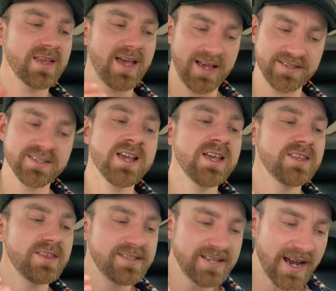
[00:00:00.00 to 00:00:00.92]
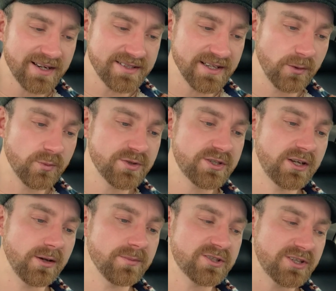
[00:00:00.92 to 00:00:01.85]
as the tactic was to
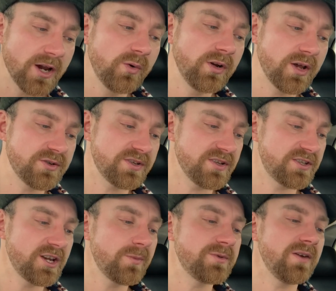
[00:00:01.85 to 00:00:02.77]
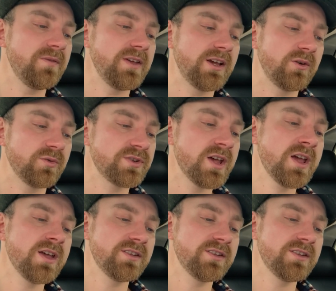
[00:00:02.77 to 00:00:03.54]
come so close to the subject vehicles